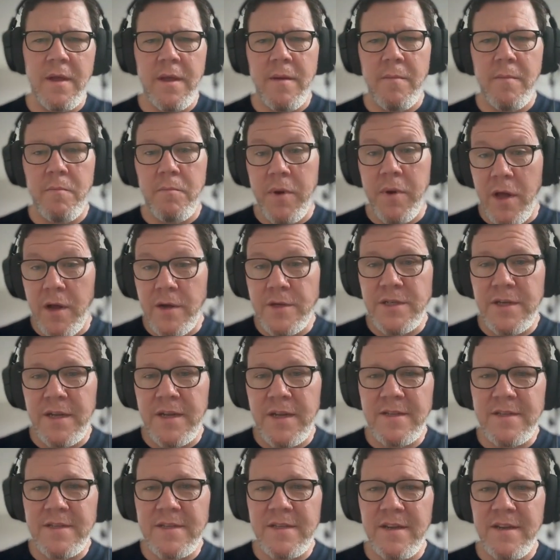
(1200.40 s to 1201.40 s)
blockchain
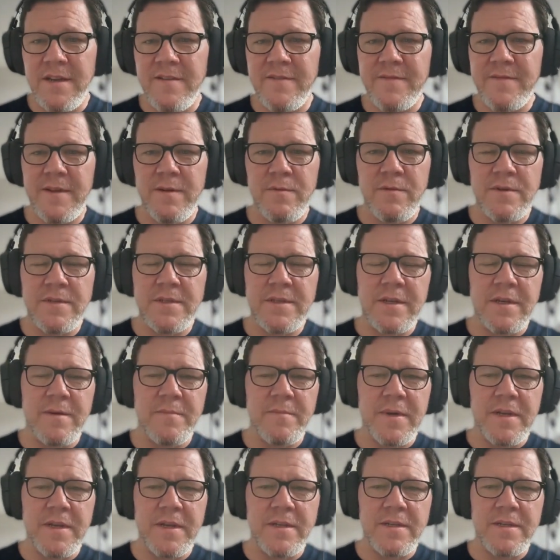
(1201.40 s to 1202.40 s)
itself. There was
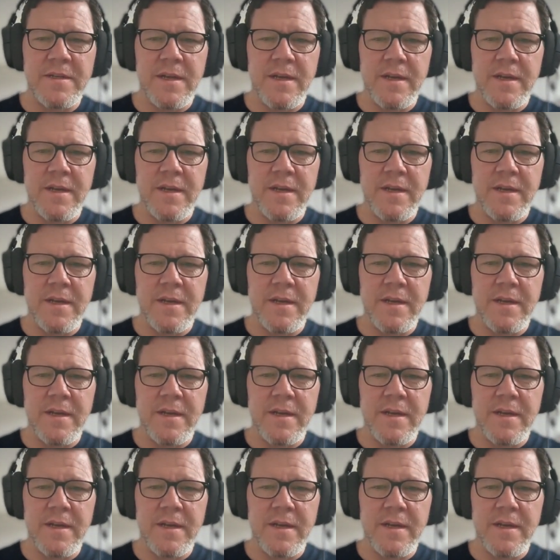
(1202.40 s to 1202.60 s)
companies like